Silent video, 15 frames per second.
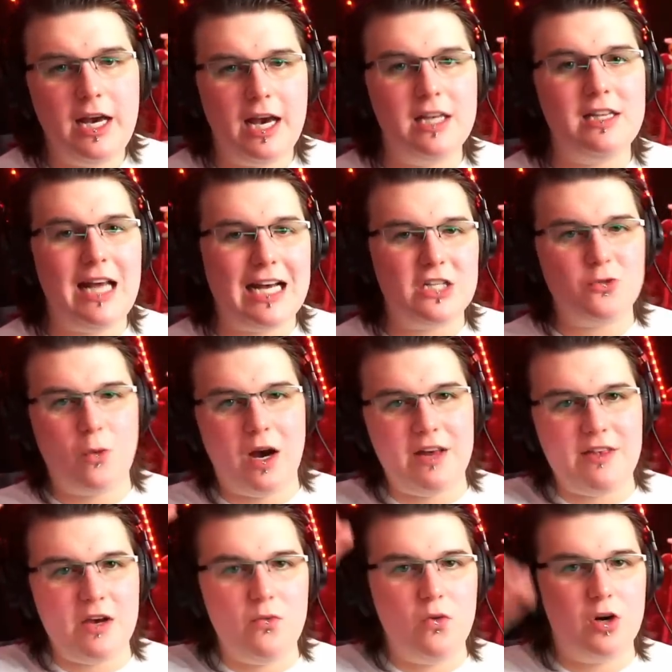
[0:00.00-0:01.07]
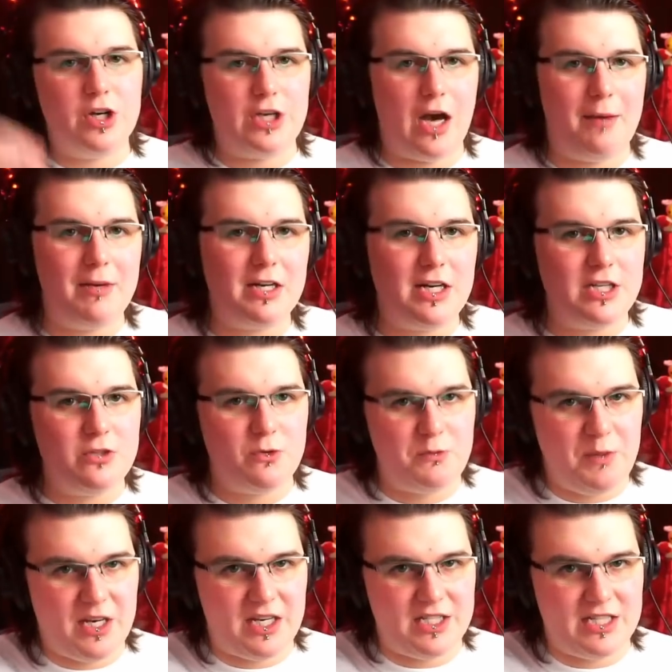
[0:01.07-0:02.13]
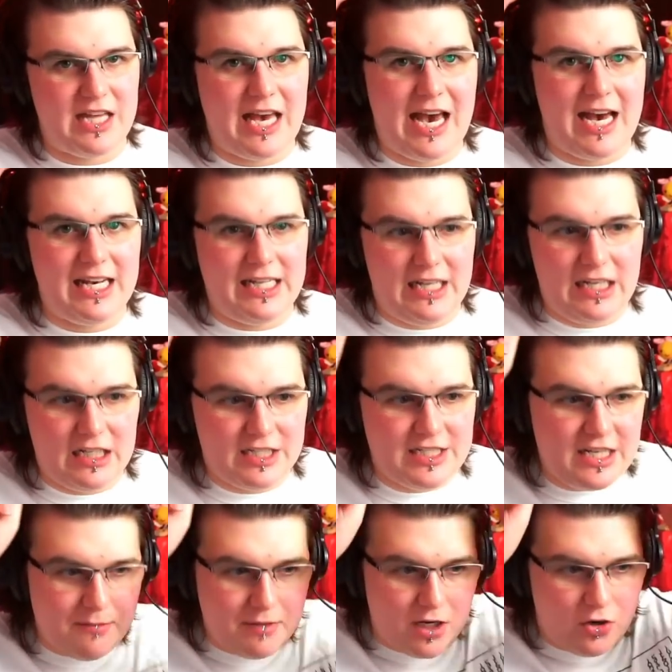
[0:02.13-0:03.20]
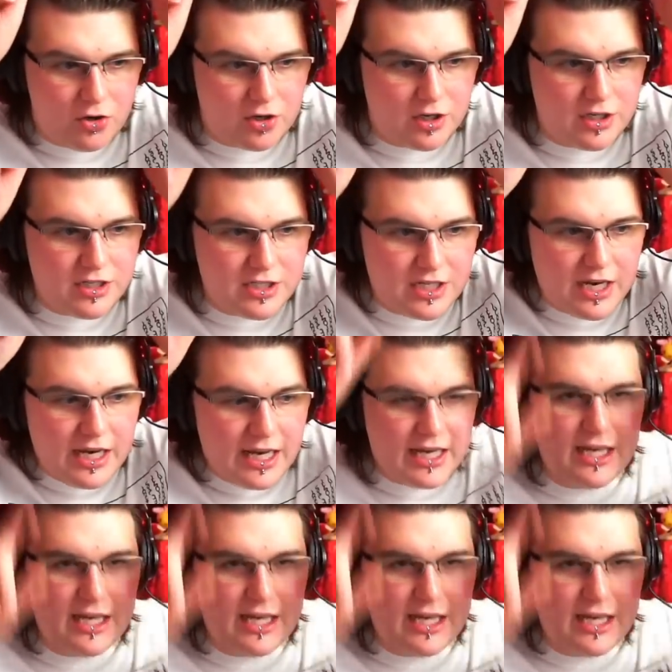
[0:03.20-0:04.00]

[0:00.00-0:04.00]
And that's why they wore yarmulkes was because they had little demon horns